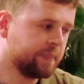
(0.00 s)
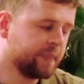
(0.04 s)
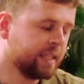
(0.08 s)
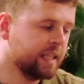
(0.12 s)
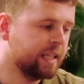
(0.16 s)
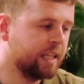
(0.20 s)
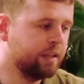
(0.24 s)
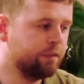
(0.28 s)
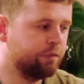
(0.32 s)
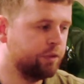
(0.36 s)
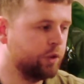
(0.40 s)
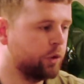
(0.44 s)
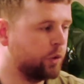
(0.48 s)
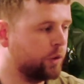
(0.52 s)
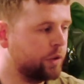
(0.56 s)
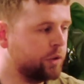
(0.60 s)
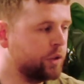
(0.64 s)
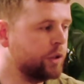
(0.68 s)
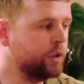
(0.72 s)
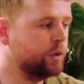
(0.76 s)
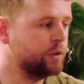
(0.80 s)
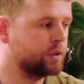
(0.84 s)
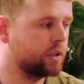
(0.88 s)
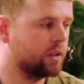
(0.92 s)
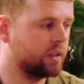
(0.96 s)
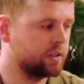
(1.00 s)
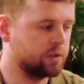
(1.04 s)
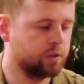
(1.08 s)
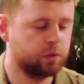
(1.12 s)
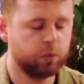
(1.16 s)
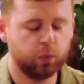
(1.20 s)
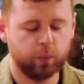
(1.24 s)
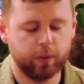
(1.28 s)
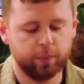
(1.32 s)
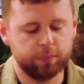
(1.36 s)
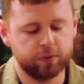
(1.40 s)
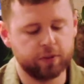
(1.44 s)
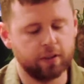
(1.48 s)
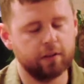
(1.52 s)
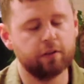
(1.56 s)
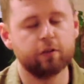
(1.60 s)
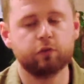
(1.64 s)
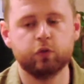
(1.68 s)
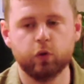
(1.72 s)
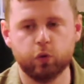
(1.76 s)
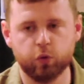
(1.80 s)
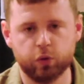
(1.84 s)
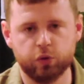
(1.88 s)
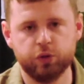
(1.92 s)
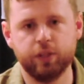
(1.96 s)
if you're a news article website, of
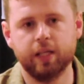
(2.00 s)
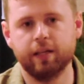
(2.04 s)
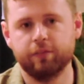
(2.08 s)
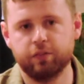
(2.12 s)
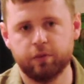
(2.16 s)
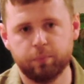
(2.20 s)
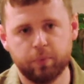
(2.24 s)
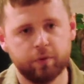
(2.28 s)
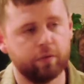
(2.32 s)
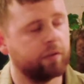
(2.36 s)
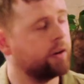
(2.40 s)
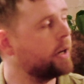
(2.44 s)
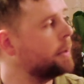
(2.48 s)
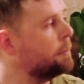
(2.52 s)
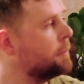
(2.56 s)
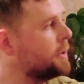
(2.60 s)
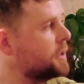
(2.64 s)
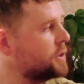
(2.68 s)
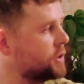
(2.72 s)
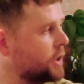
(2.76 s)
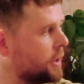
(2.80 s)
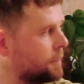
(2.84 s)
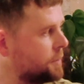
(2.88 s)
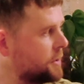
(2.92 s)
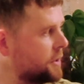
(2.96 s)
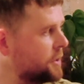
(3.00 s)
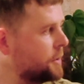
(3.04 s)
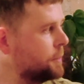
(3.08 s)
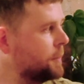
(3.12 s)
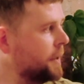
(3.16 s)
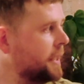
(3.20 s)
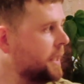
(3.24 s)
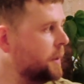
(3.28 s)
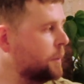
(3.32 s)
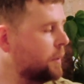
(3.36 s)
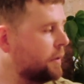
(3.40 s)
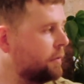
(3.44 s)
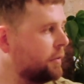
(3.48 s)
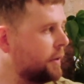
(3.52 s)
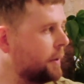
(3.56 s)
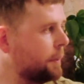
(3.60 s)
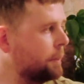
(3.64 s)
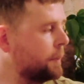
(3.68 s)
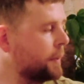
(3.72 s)
course, you have to be very much up to speed with it.